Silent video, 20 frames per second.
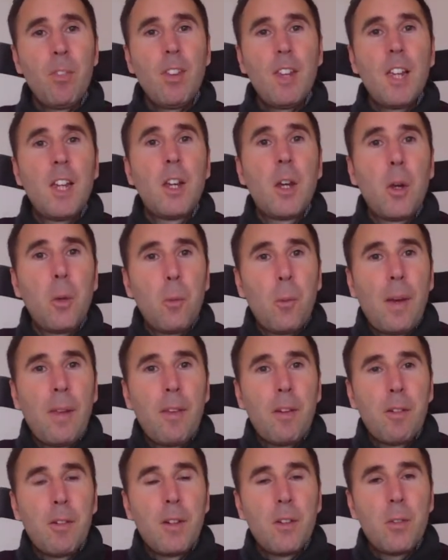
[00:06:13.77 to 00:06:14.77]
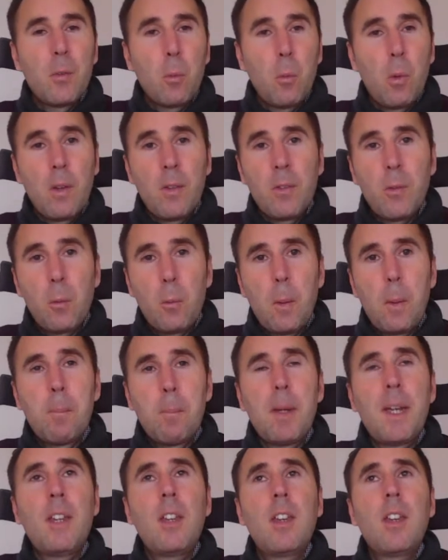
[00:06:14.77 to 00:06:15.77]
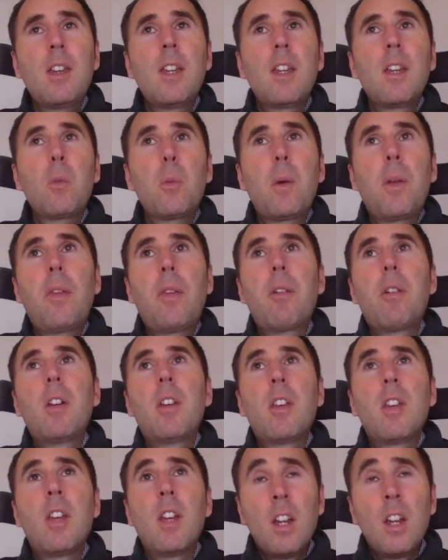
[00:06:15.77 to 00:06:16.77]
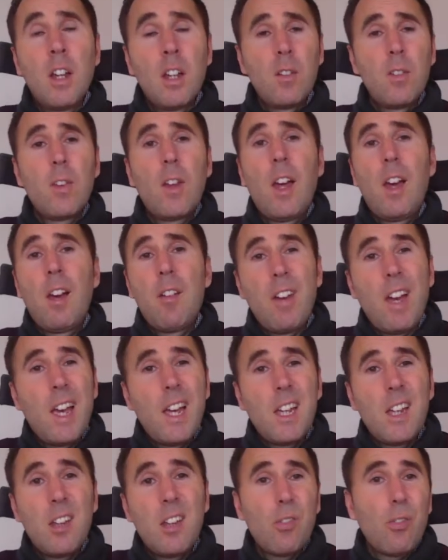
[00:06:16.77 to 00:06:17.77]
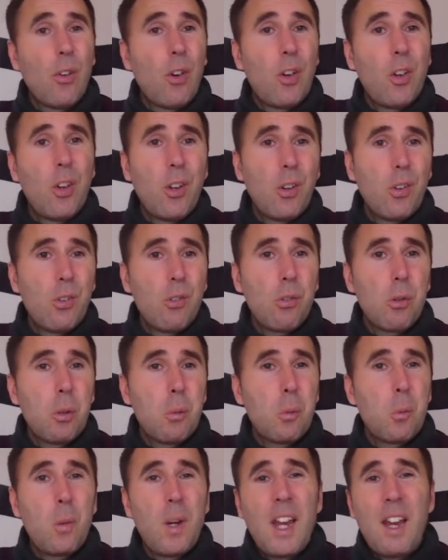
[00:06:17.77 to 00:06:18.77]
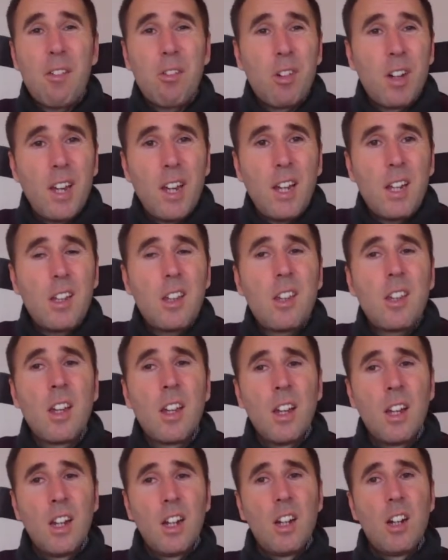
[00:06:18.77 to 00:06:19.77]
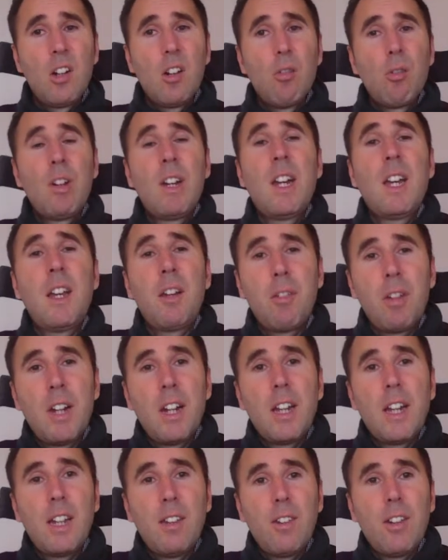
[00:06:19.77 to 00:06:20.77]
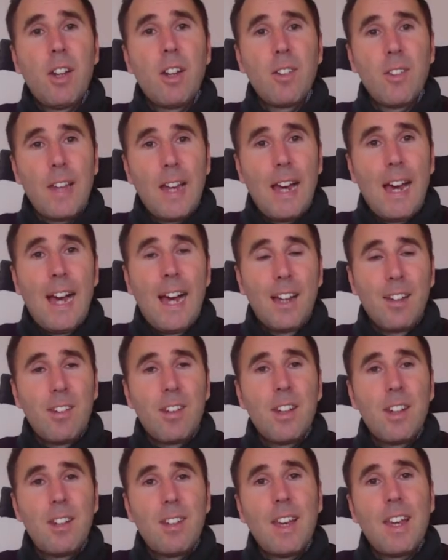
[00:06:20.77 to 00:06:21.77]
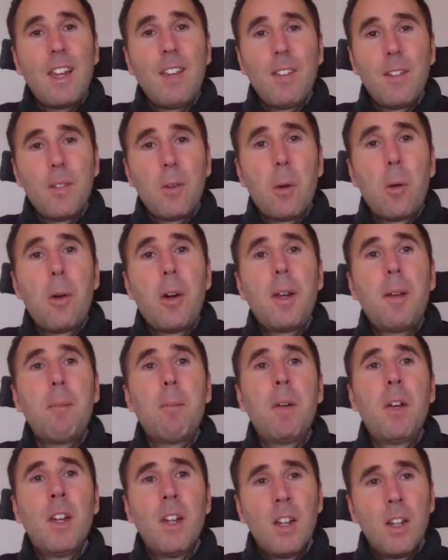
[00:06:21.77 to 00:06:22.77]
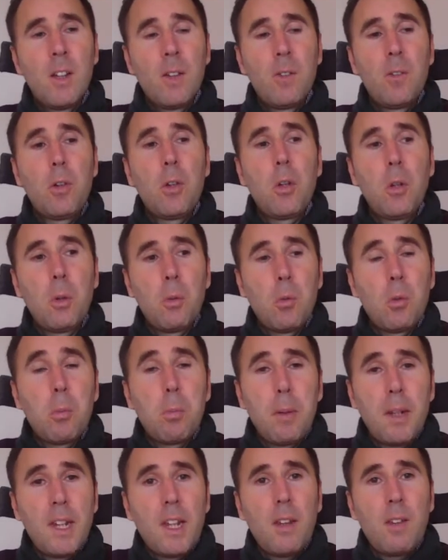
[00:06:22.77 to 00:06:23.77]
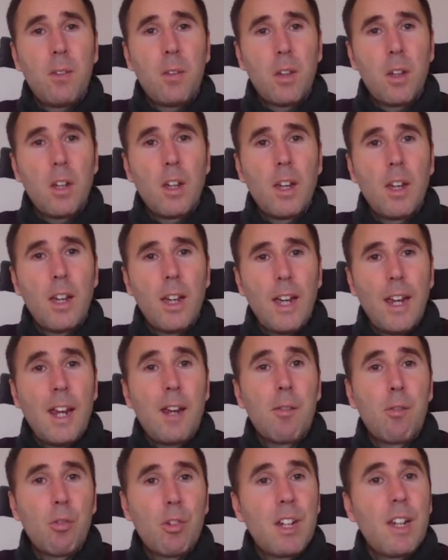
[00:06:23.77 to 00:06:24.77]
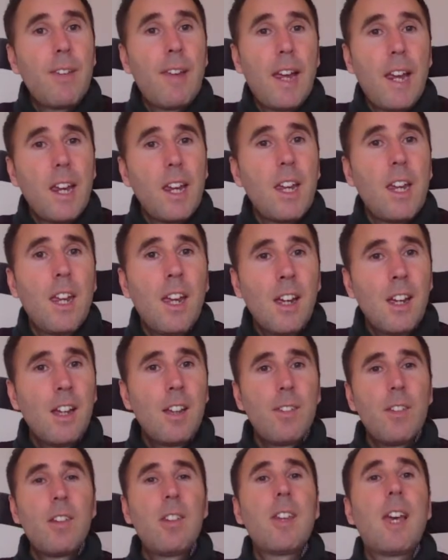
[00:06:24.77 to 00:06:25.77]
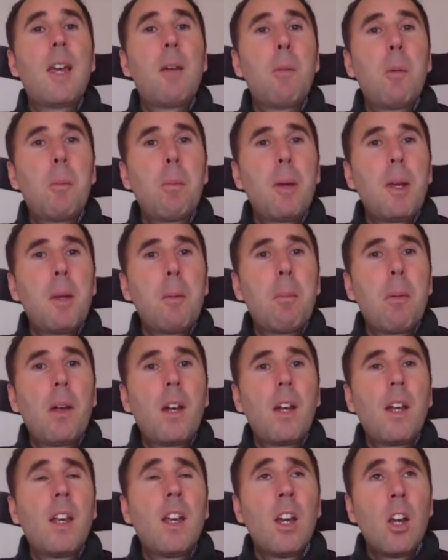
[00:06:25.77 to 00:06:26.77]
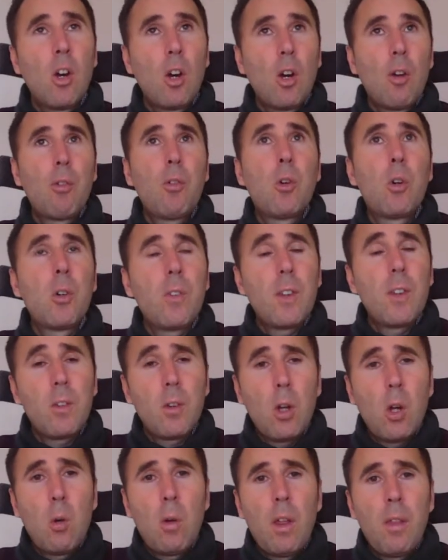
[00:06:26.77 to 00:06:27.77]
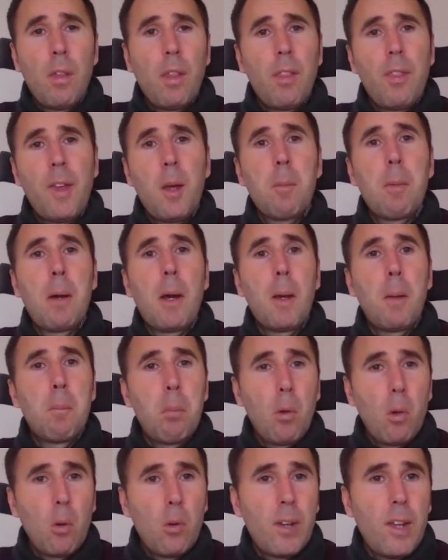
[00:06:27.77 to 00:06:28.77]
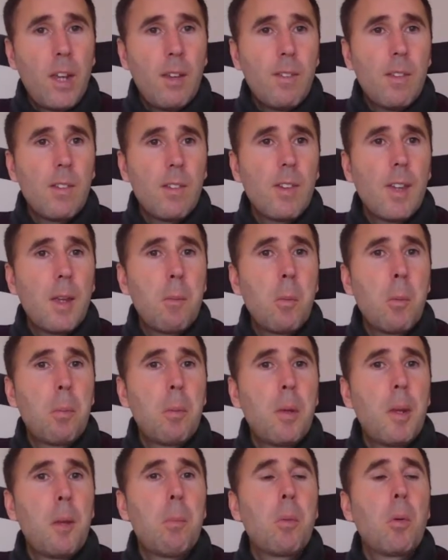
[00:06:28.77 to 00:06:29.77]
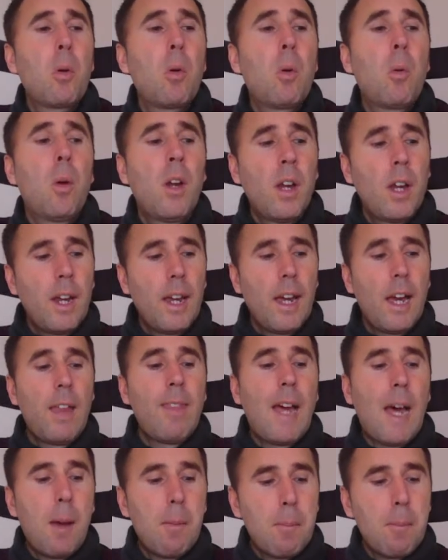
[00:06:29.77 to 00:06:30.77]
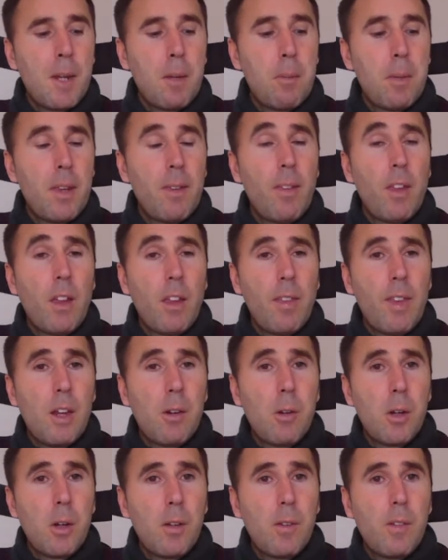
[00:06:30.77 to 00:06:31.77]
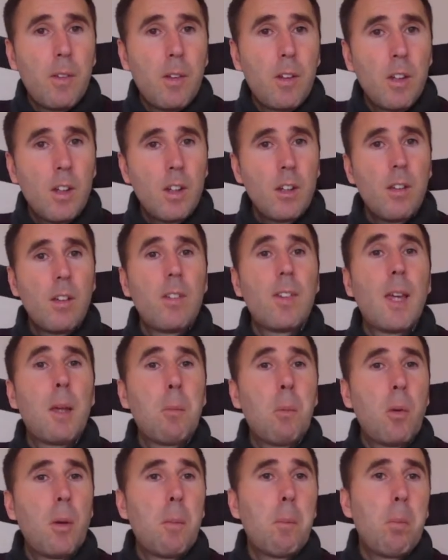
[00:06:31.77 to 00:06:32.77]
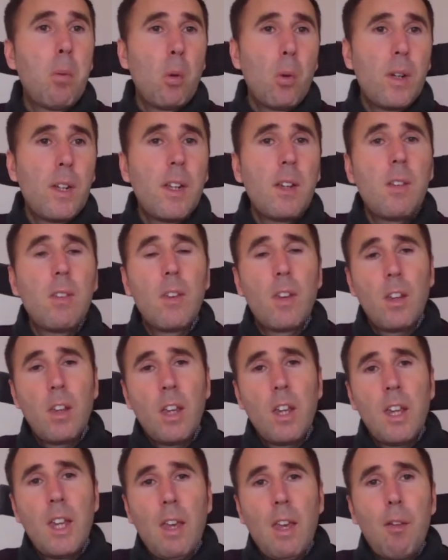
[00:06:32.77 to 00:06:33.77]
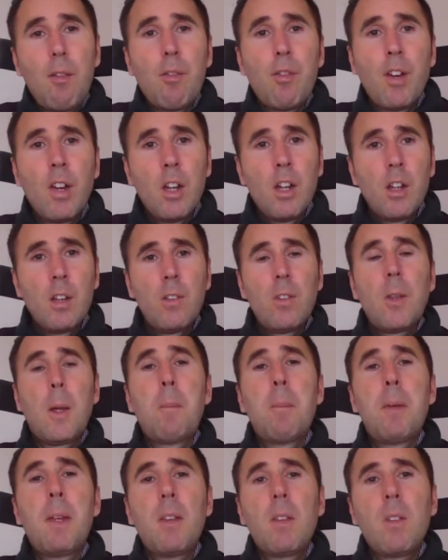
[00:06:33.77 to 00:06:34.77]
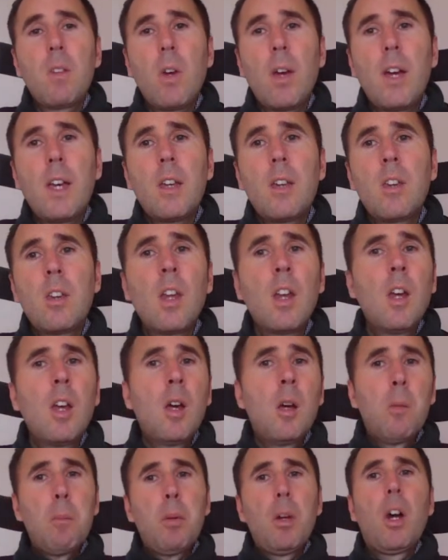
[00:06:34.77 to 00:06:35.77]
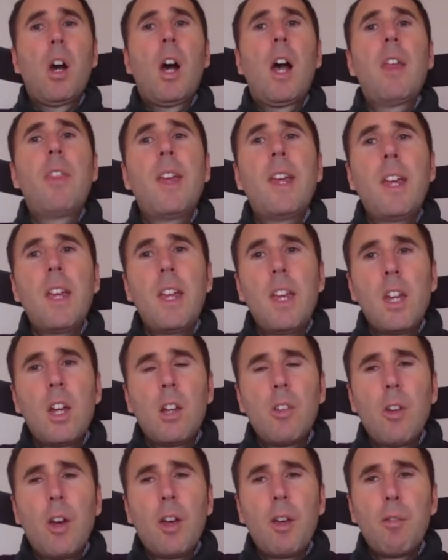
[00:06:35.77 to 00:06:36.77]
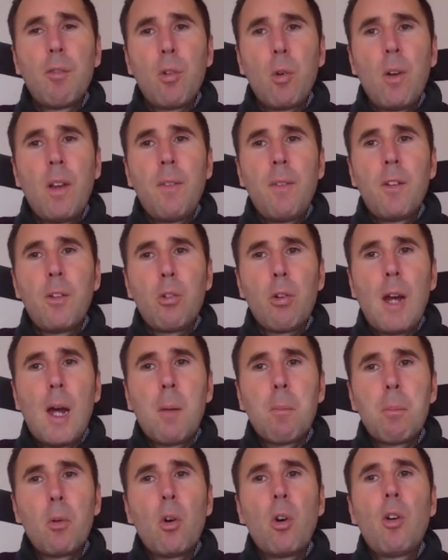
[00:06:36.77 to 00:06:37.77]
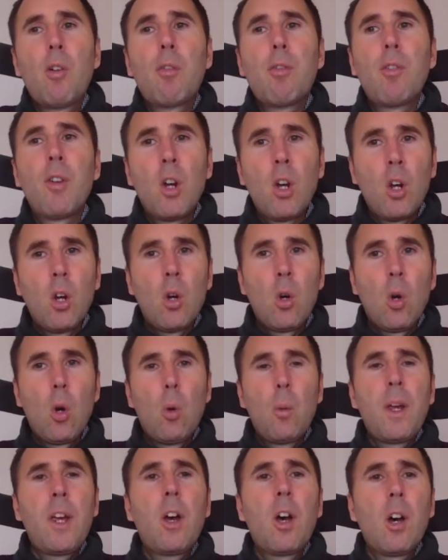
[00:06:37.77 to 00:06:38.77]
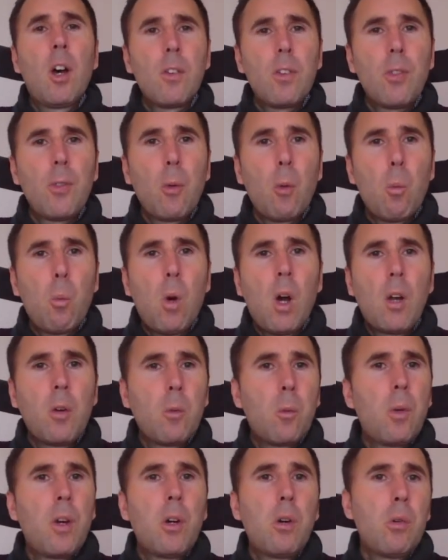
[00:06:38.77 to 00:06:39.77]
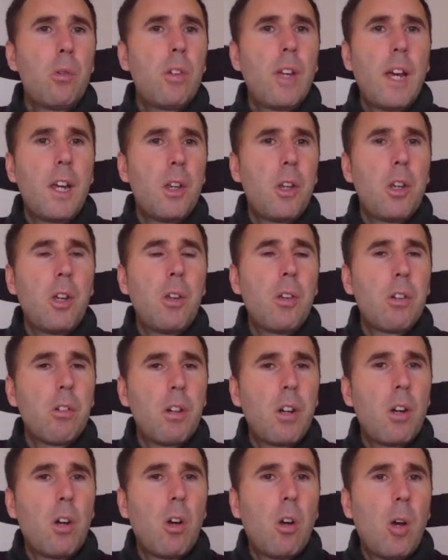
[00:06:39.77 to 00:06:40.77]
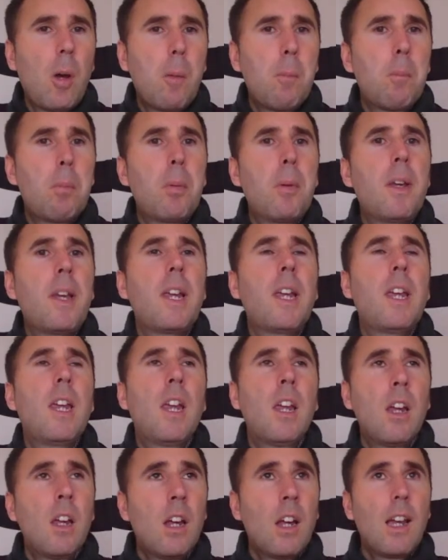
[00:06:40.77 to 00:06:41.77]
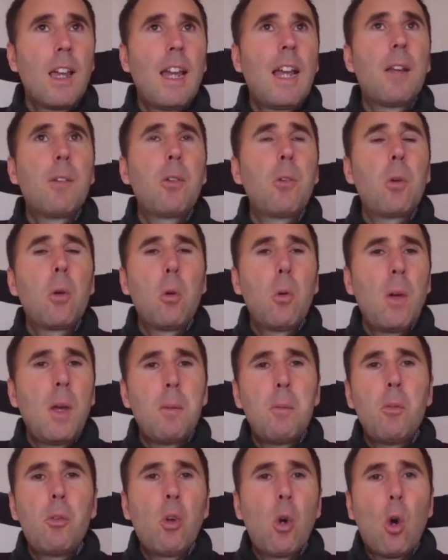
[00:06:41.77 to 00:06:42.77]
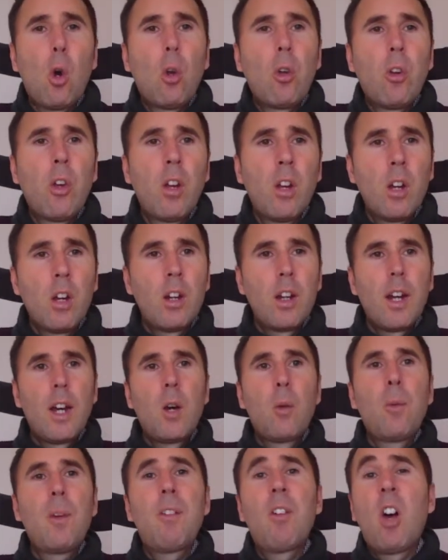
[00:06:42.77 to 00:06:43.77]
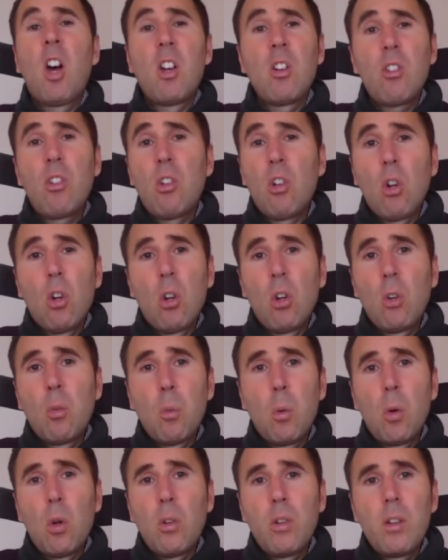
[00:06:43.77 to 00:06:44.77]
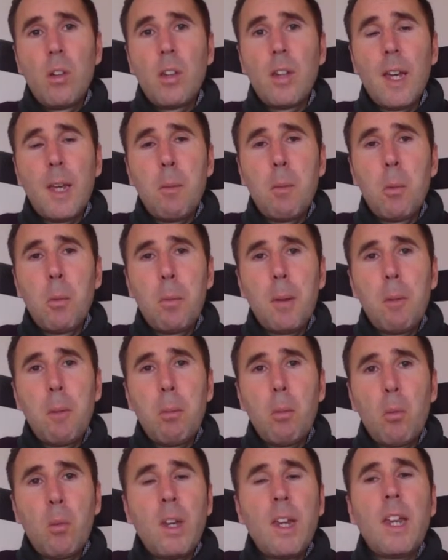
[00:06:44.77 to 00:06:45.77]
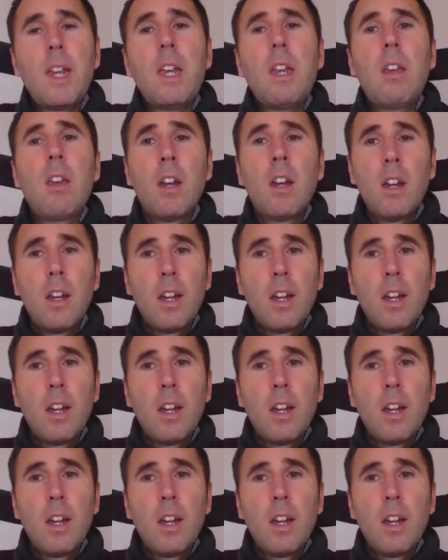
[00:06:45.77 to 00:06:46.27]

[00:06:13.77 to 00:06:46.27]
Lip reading: whether it's one-to-one basis, whether it's surveys, focus groups, whatever it is, really, really just actually take the time to speak to everyday disabled people. And of course, there's a whole other thing about employing disabled people, and that may be that there are disabled employees that can give some insights. But I think, don't fall in the trap of, we asked the one wheelchair user in our company, let's call him John, and we've asked John what disabled people need,